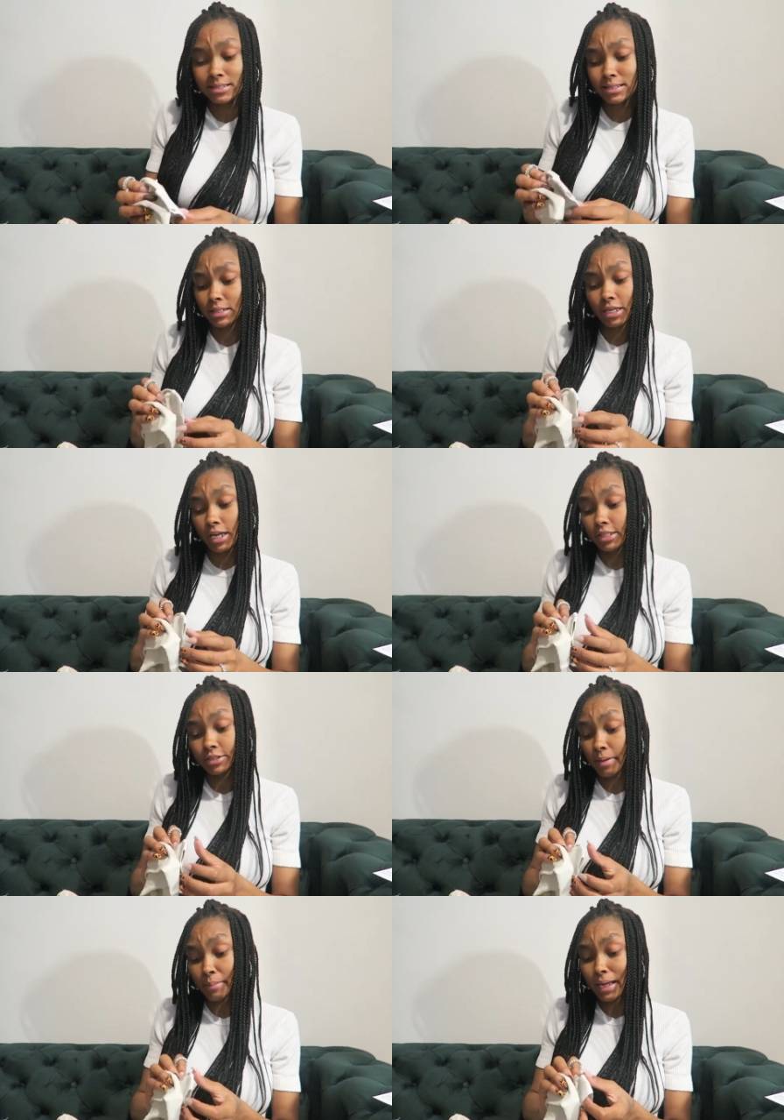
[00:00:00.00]
just
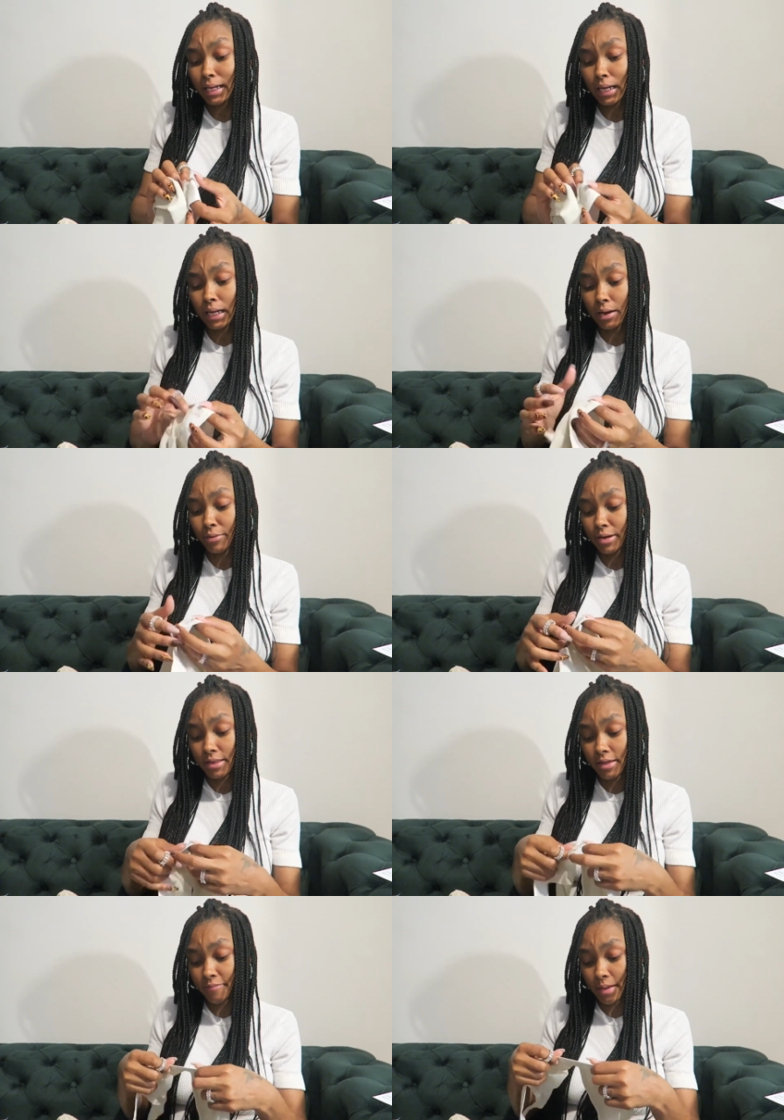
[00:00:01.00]
changed my mind. I wanted
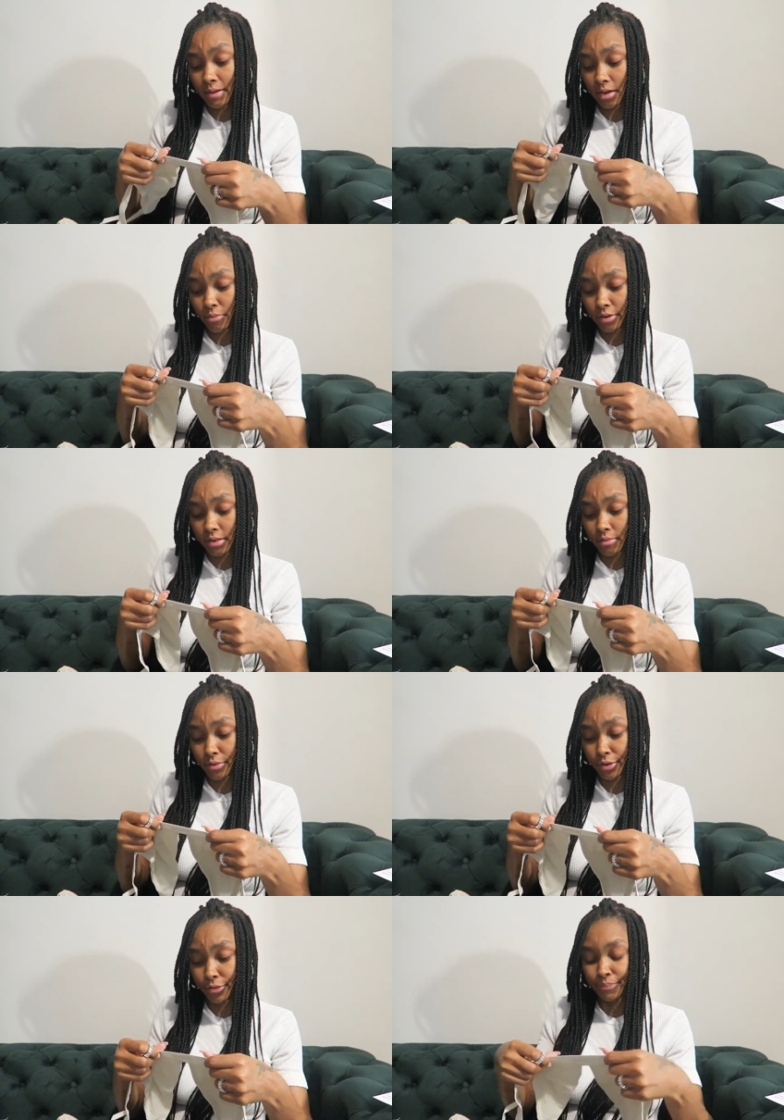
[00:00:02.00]
to see if maybe I can wear this
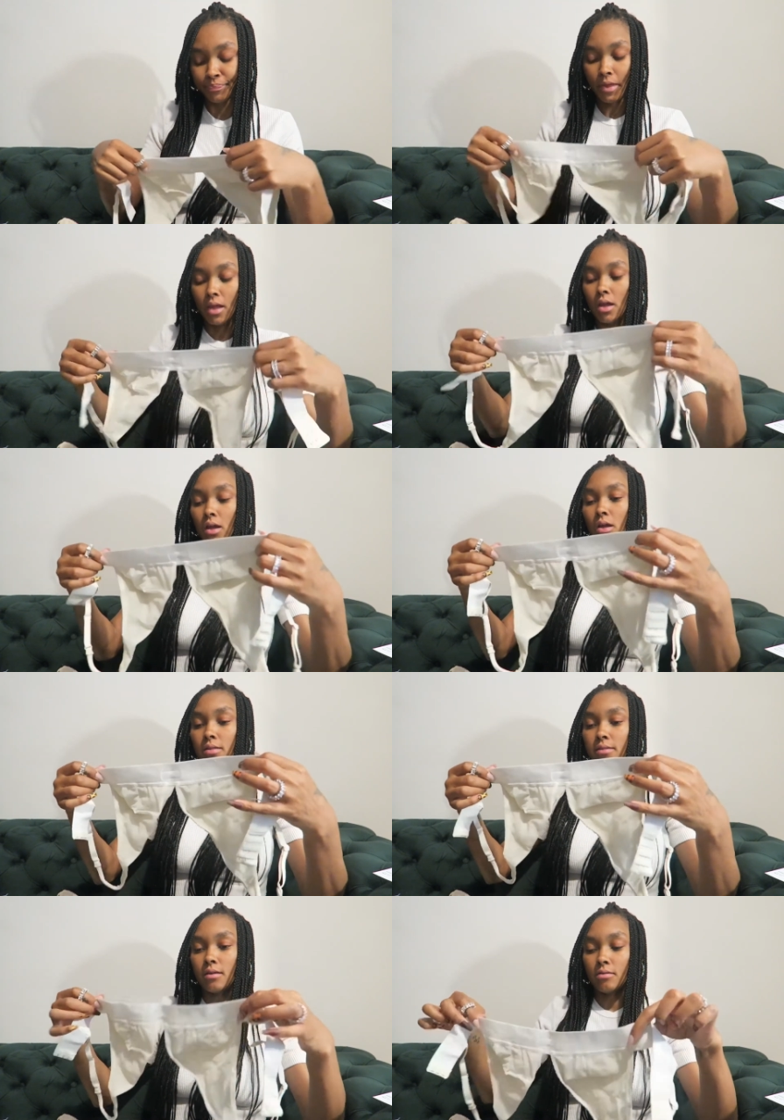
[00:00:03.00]
somewhere too.
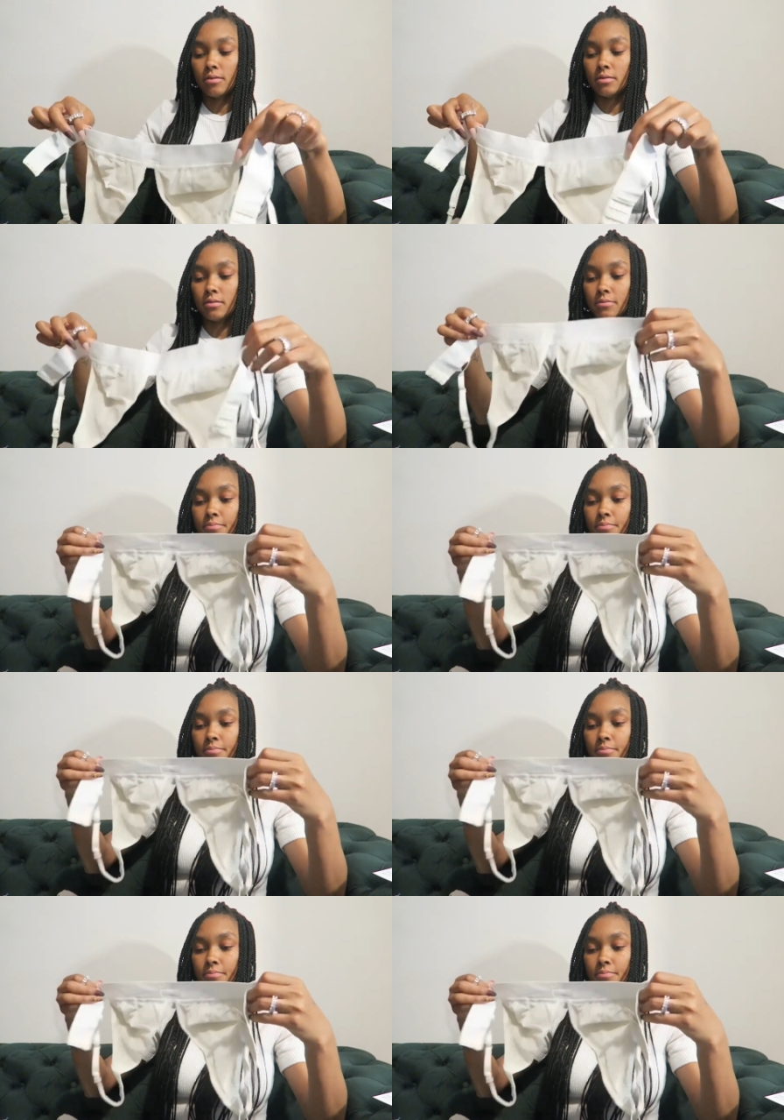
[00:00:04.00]
So,